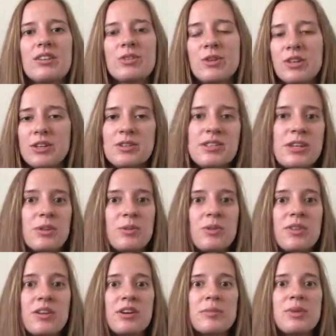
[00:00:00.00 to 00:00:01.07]
cranial
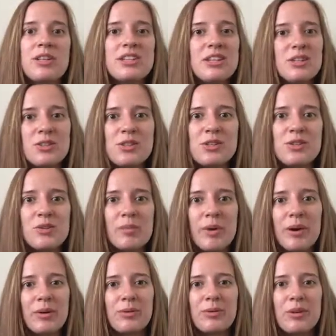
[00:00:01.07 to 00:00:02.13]
sacral therapy teaches you
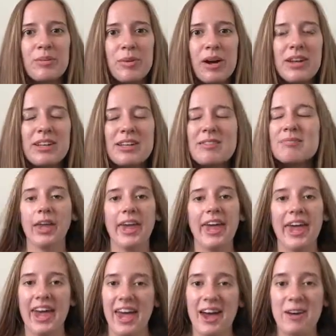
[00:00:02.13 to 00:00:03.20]
about your body.
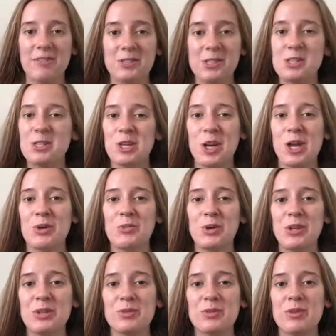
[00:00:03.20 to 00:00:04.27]
After she had
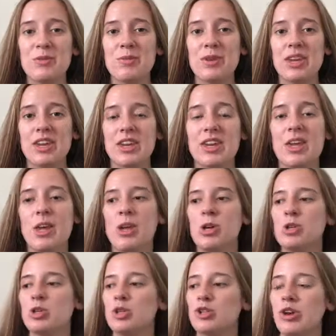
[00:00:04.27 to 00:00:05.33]
worked with me,
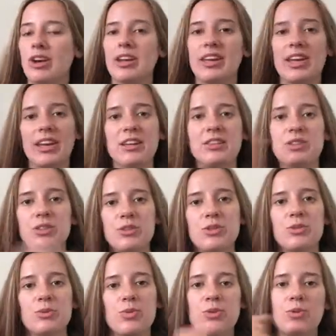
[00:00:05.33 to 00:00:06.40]
she tried again to
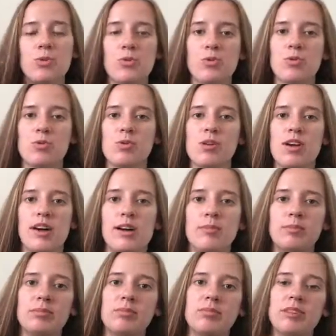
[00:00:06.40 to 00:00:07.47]
do the whole
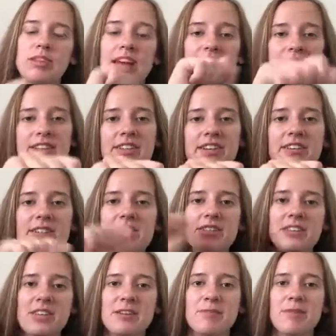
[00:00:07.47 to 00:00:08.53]
leg test to
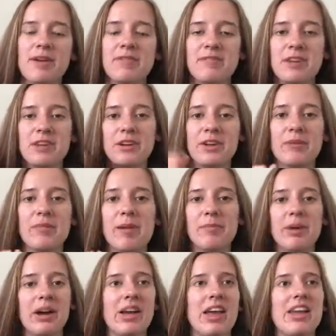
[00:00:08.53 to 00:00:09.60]
see if my feet could hit my
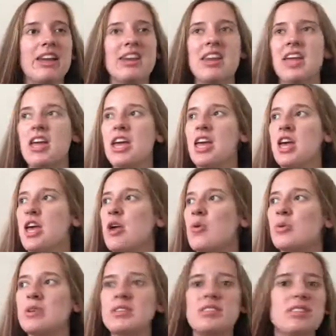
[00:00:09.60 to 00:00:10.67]
butt, and
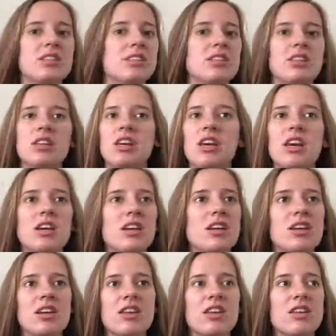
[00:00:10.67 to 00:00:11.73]

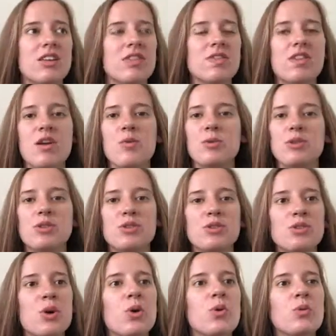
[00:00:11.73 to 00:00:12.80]
they were
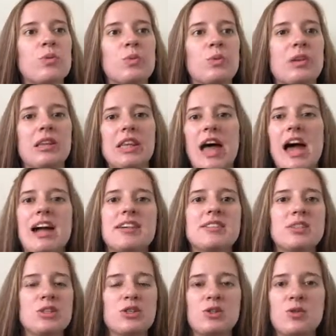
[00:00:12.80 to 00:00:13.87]
so
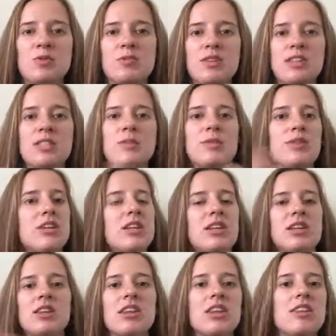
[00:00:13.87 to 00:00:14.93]
relaxed and so flexible then,
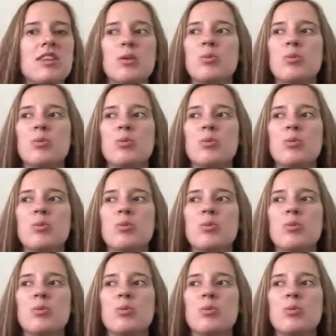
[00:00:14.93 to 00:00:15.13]
and they